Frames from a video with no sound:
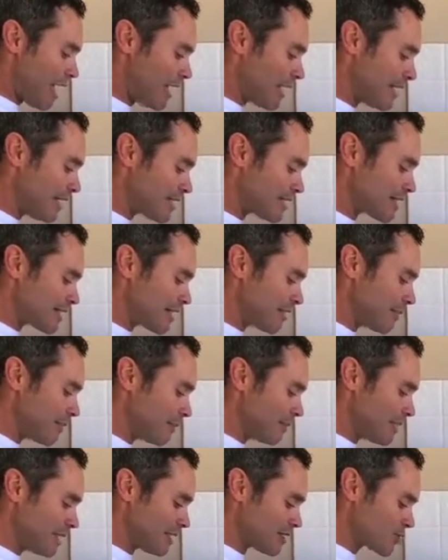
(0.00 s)

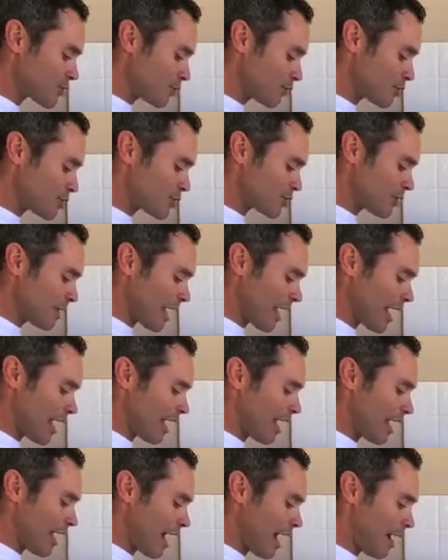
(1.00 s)
easy means also
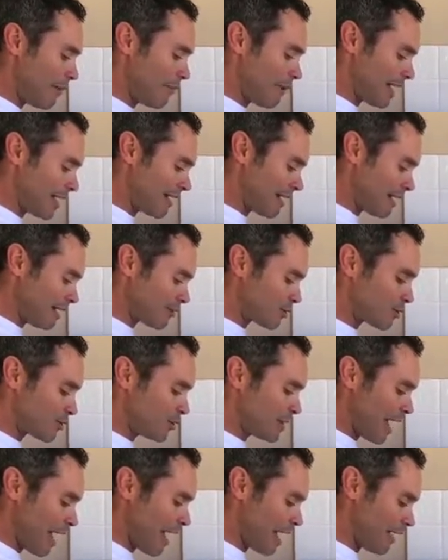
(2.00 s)
that I'm making it
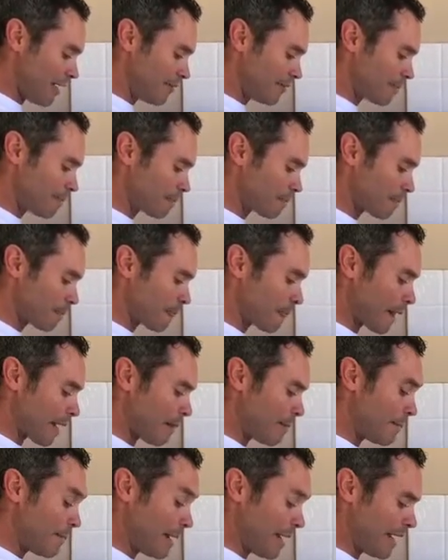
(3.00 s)
today,
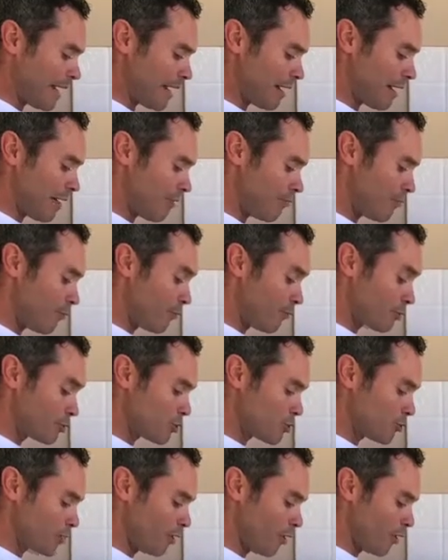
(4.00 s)
better for
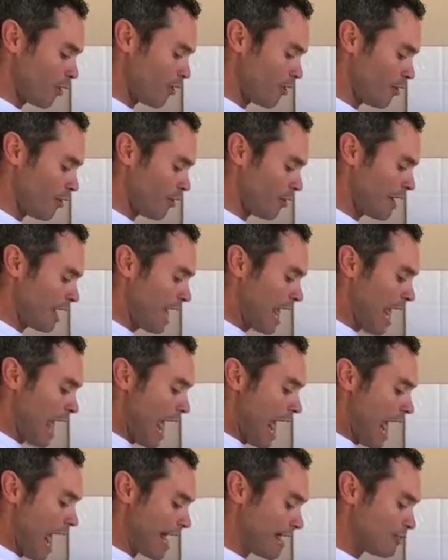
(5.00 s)
tomorrow,
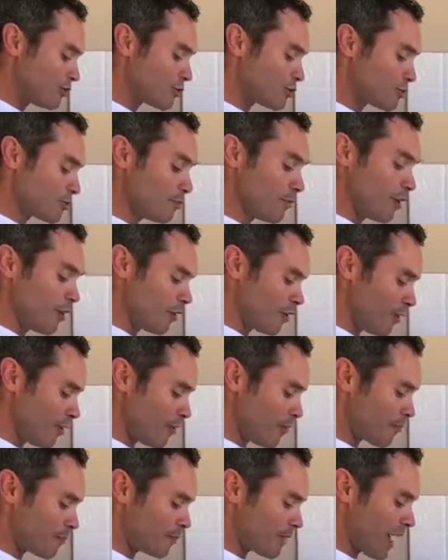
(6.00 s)
and
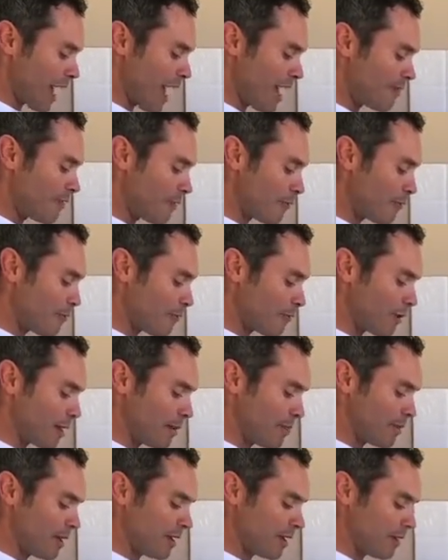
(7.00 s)
tomorrow I have a
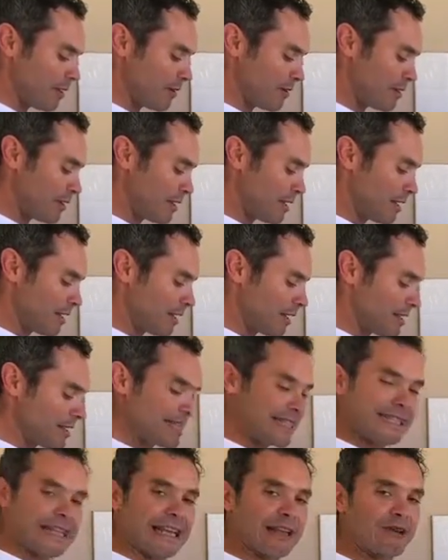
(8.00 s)
free meal,
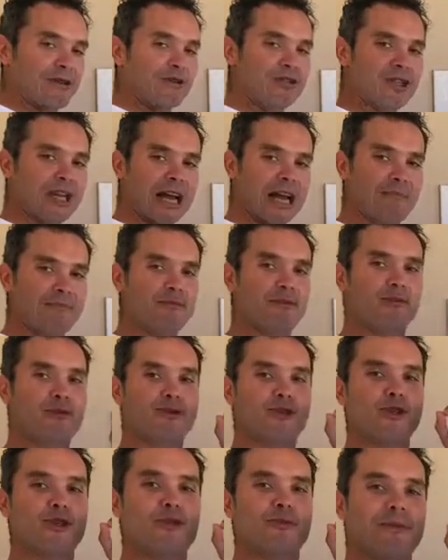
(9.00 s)
0 time
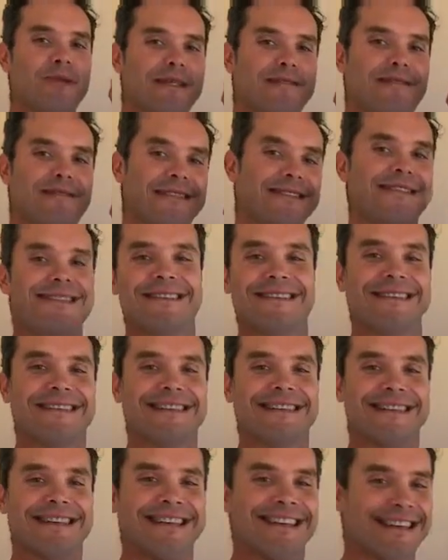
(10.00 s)
consuming,
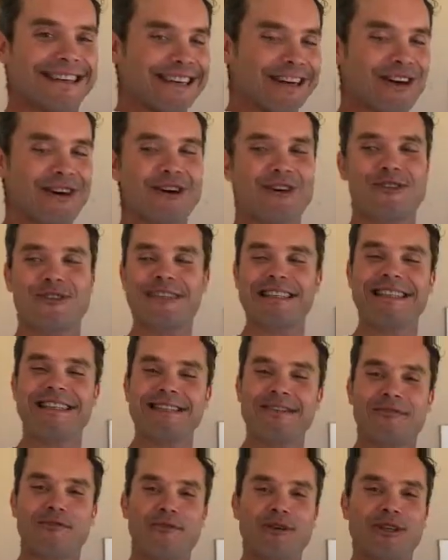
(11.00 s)
already
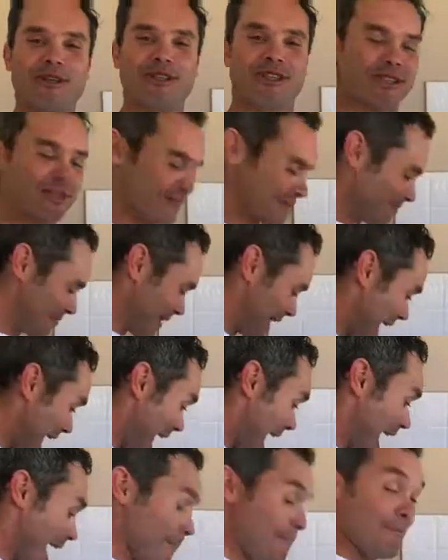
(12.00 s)
in the fridge,
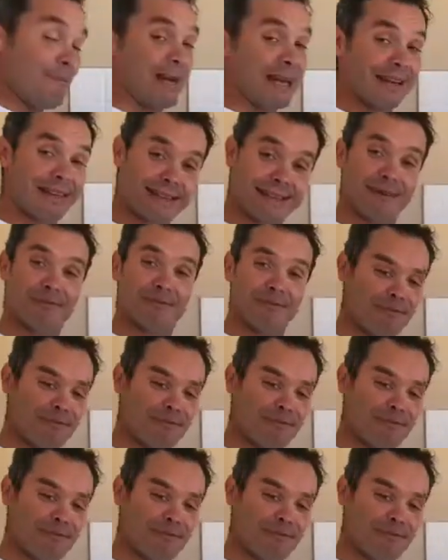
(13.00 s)
and better than